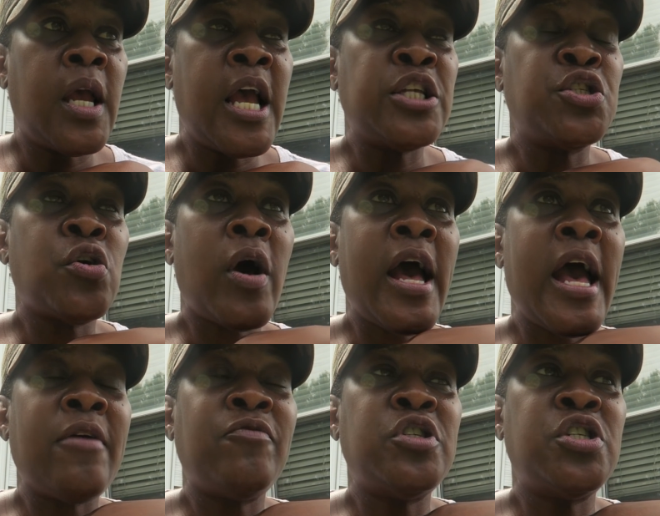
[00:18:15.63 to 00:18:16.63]
And so I
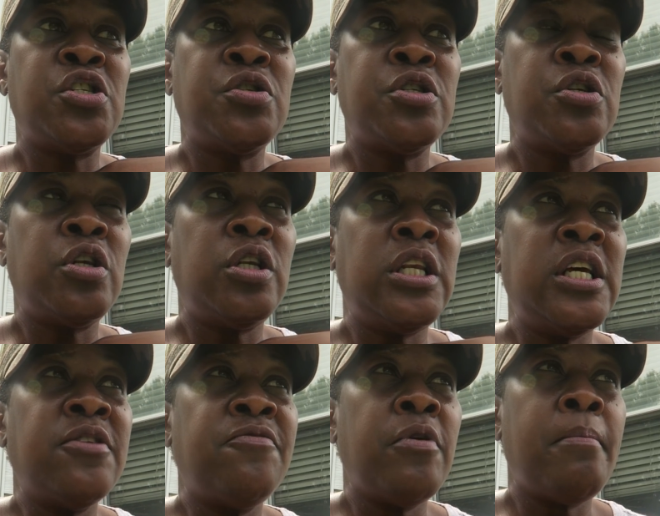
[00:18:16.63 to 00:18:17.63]
have to just
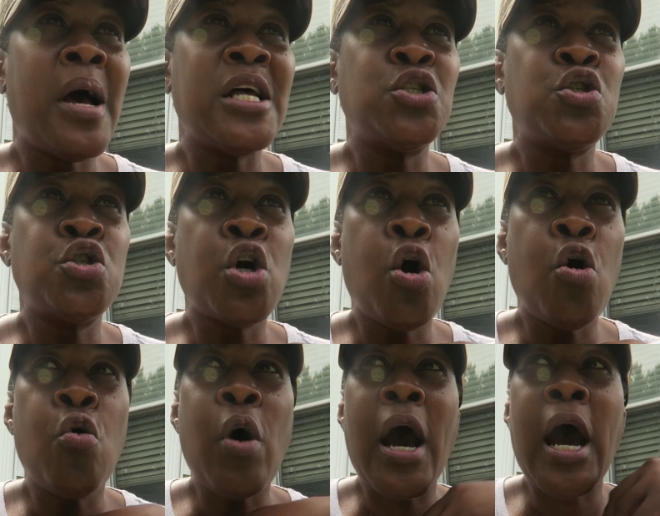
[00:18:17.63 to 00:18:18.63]
live from my
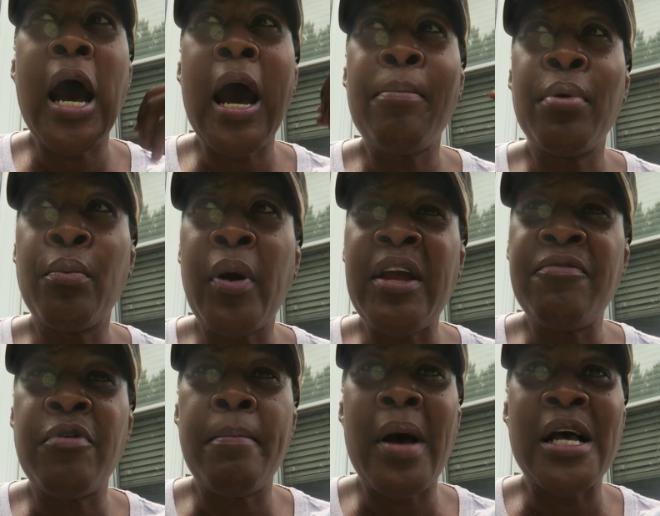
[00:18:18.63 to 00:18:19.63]
soul, operate
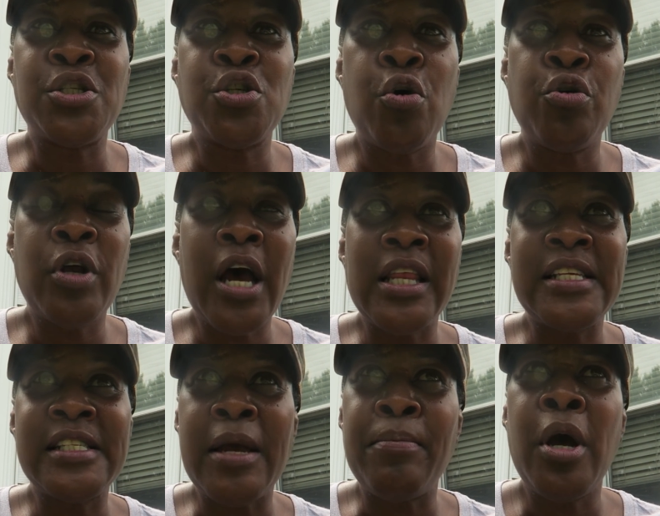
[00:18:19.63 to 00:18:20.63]
from my soul. You know how they
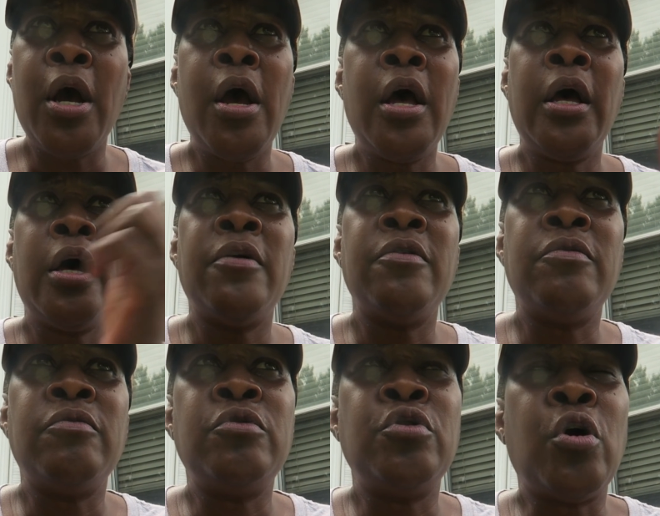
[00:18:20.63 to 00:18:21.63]
say,
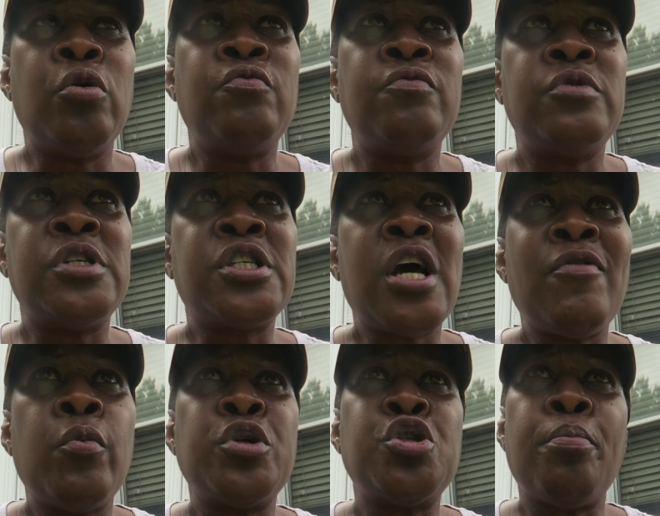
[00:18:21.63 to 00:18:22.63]
you know,
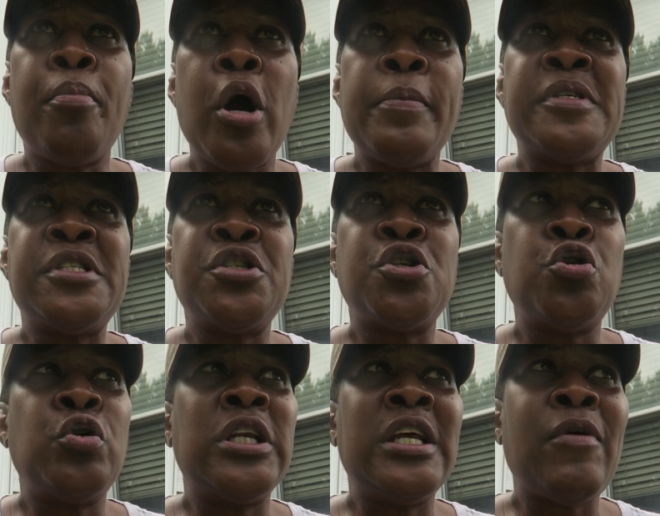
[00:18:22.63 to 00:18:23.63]
discovering what your purpose is so
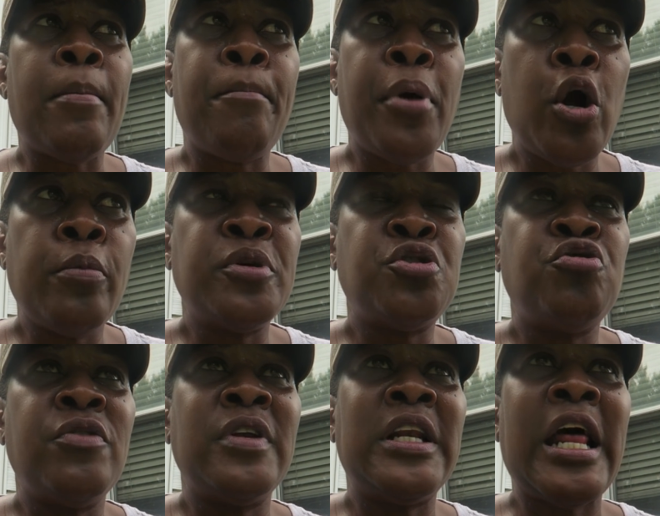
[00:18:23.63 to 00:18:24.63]
you can live a
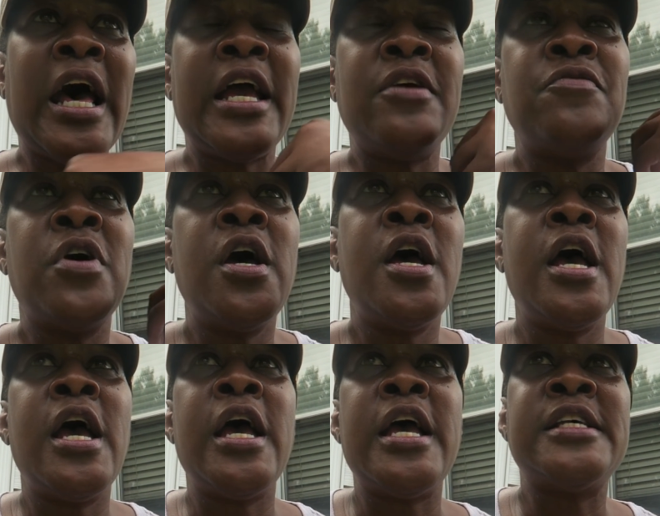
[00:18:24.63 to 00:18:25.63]
purpose-driven life.
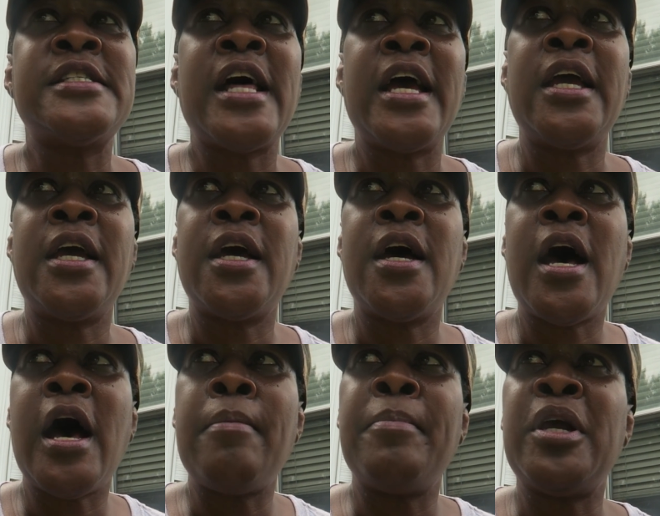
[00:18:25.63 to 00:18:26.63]
It's like
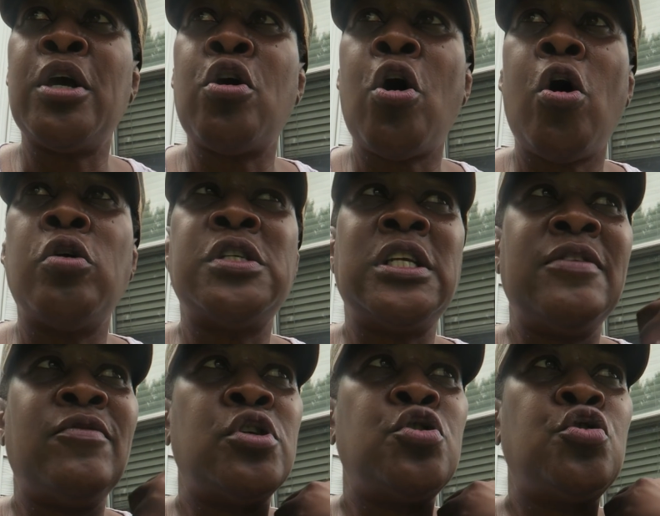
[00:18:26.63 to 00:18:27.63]
I'm being called to
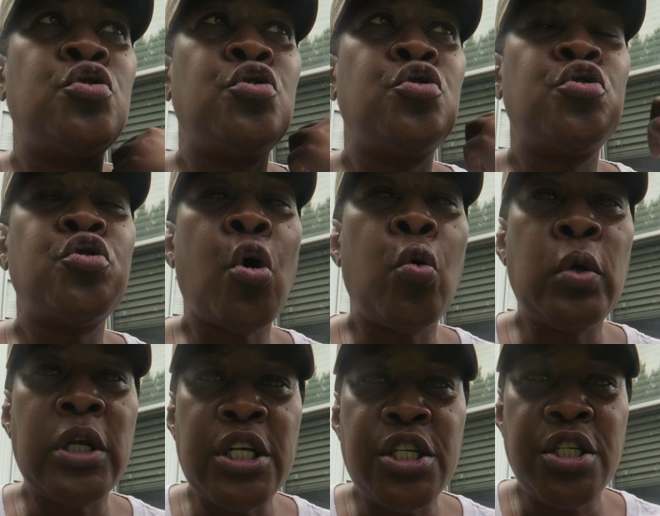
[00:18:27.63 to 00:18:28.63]
live a
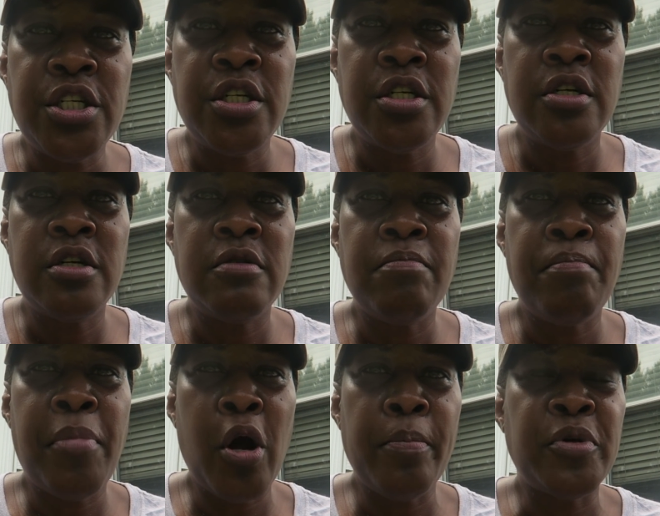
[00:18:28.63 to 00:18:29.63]
soulish,
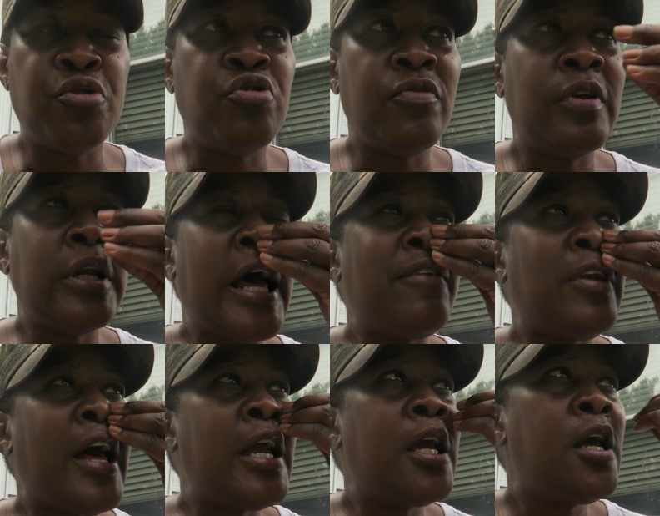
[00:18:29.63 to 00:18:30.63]
purpose-driven life.
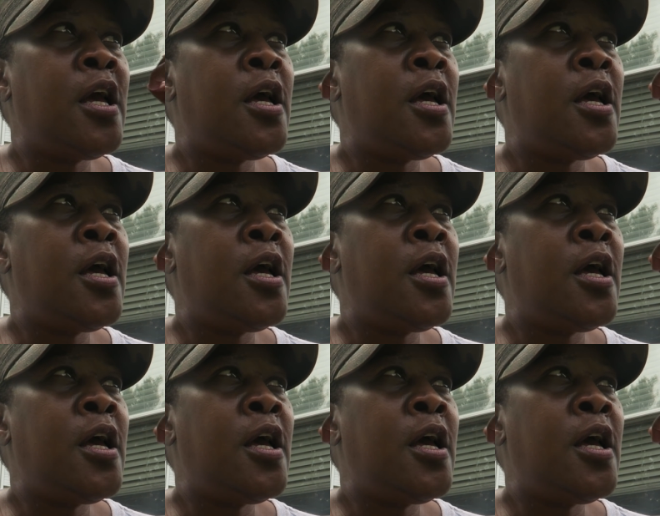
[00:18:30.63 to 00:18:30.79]
Like,